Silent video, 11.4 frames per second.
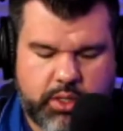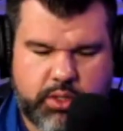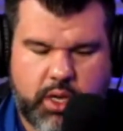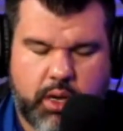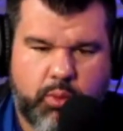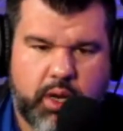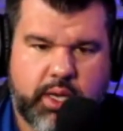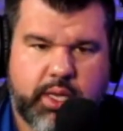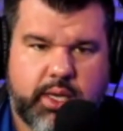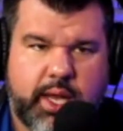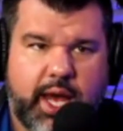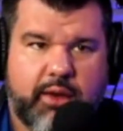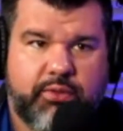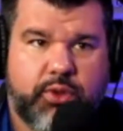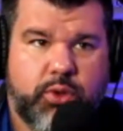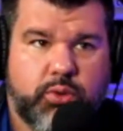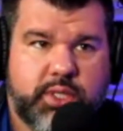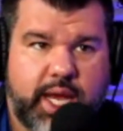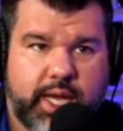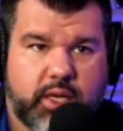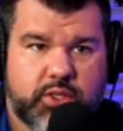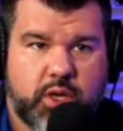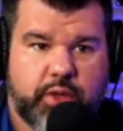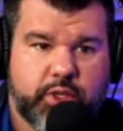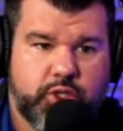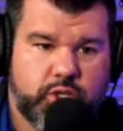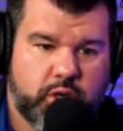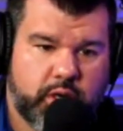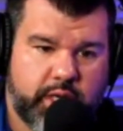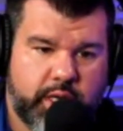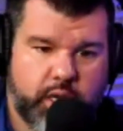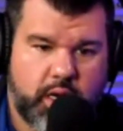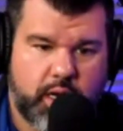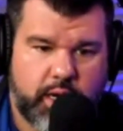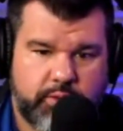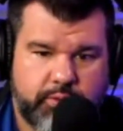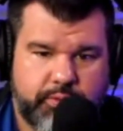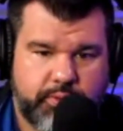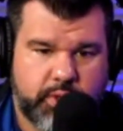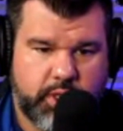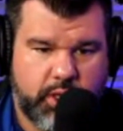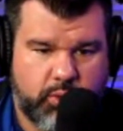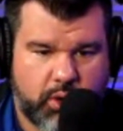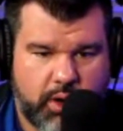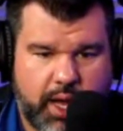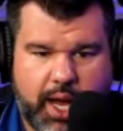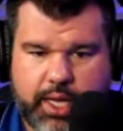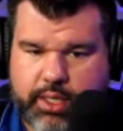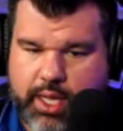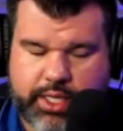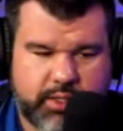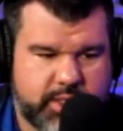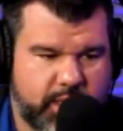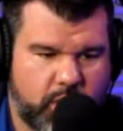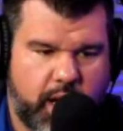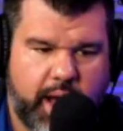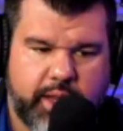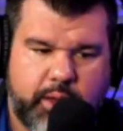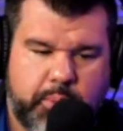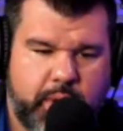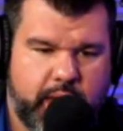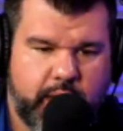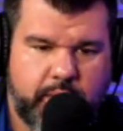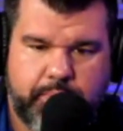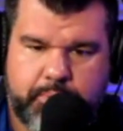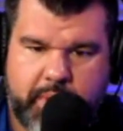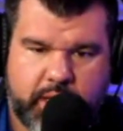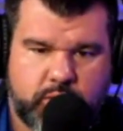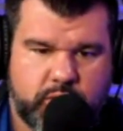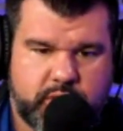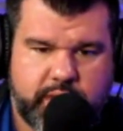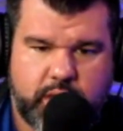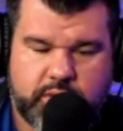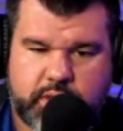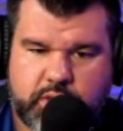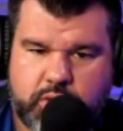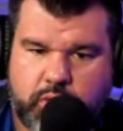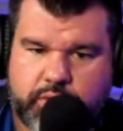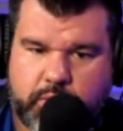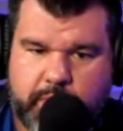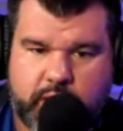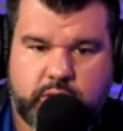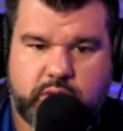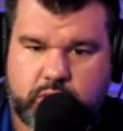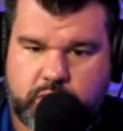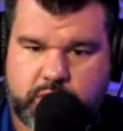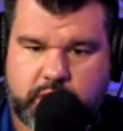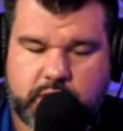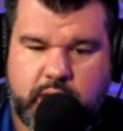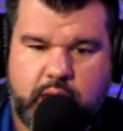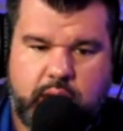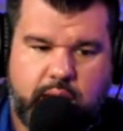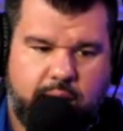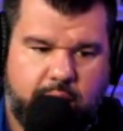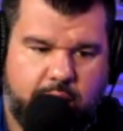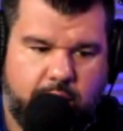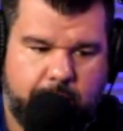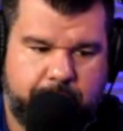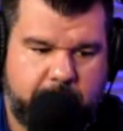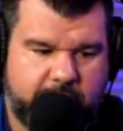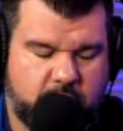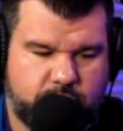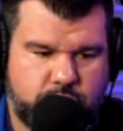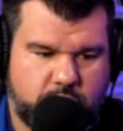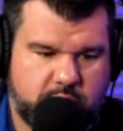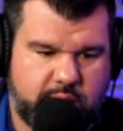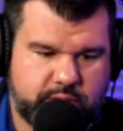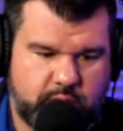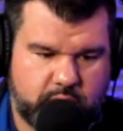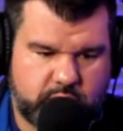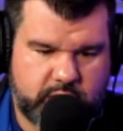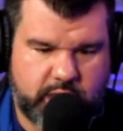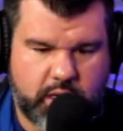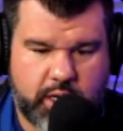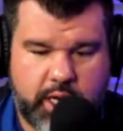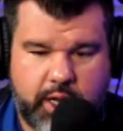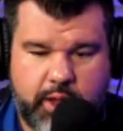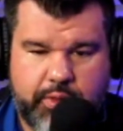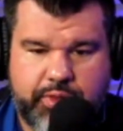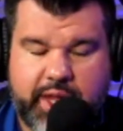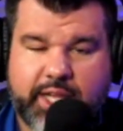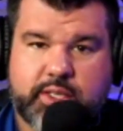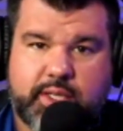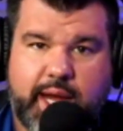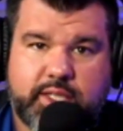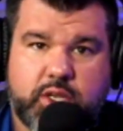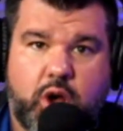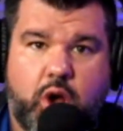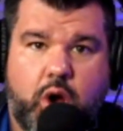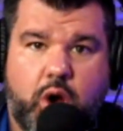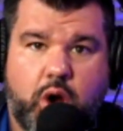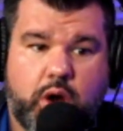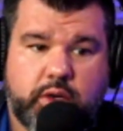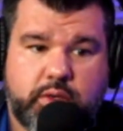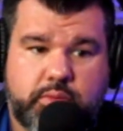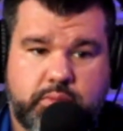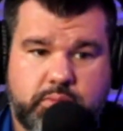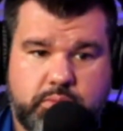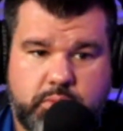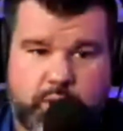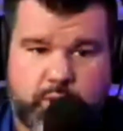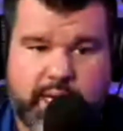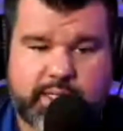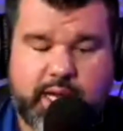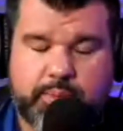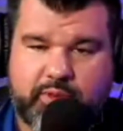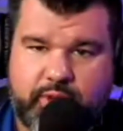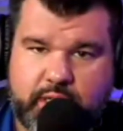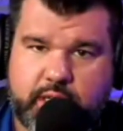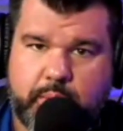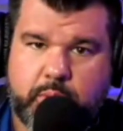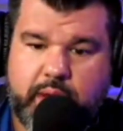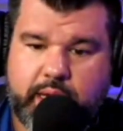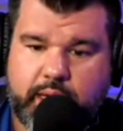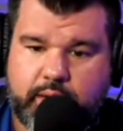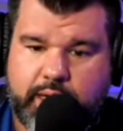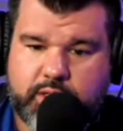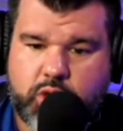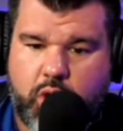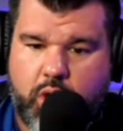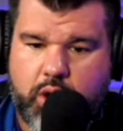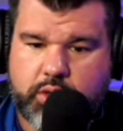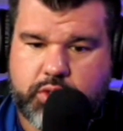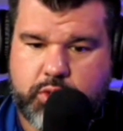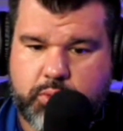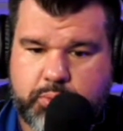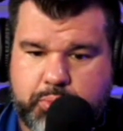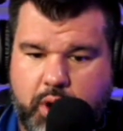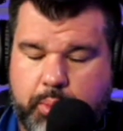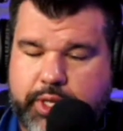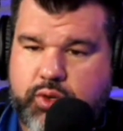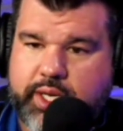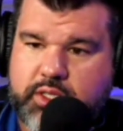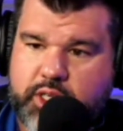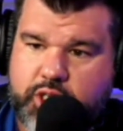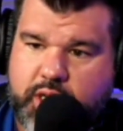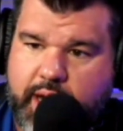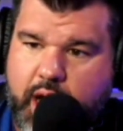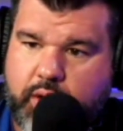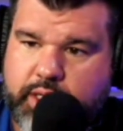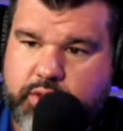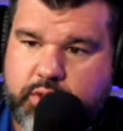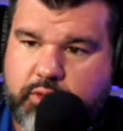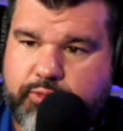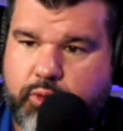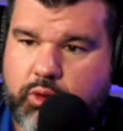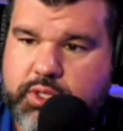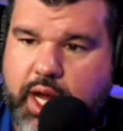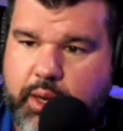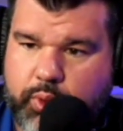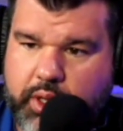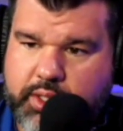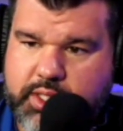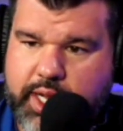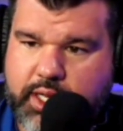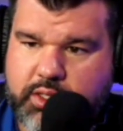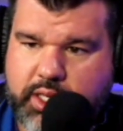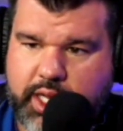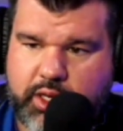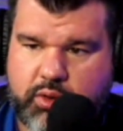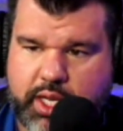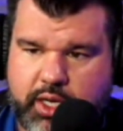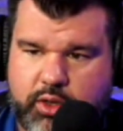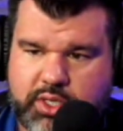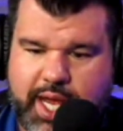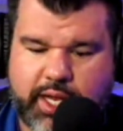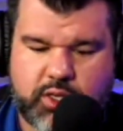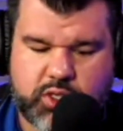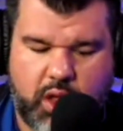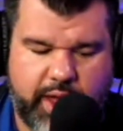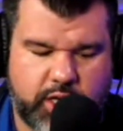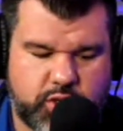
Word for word: want to I want to have you take us on the journey of you were like you said you were a highly paid medical sales consultant, medical consultant, and making over two hundred thousand dollars a year. That's that's a hard you know with that type of income you're making. It's hard to probably transition out into full time real estate. Can you can you take us on